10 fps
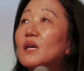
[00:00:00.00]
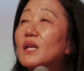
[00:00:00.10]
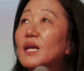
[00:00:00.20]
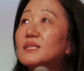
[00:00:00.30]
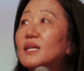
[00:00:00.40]

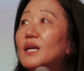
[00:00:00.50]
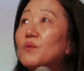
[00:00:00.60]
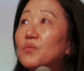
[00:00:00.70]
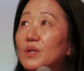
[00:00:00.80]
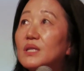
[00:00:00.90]
And I say,
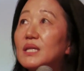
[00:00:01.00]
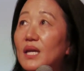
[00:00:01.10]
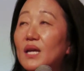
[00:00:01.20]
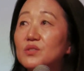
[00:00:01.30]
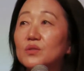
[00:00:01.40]
I really
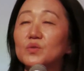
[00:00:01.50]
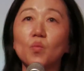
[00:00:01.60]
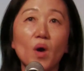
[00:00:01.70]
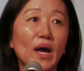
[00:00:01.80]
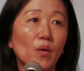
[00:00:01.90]
can't. She goes,
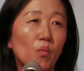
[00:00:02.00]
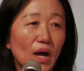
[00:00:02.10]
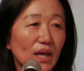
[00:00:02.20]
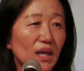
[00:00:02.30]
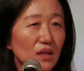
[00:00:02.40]
why?
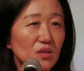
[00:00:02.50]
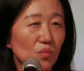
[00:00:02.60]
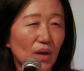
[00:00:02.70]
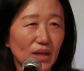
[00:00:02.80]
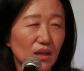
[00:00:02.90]
Why can't
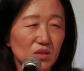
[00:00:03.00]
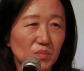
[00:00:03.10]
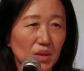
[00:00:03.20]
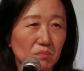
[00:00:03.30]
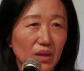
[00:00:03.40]
you? Why can't
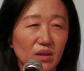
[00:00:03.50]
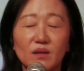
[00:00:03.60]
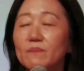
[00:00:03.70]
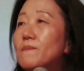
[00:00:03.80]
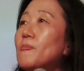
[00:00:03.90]
you be a
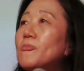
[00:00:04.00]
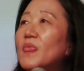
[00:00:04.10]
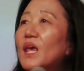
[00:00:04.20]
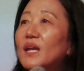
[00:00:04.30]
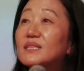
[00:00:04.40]
mother?
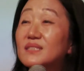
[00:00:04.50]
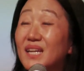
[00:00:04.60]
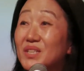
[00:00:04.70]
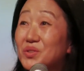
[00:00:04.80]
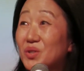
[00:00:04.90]
And I
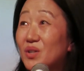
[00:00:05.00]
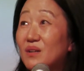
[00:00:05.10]
say to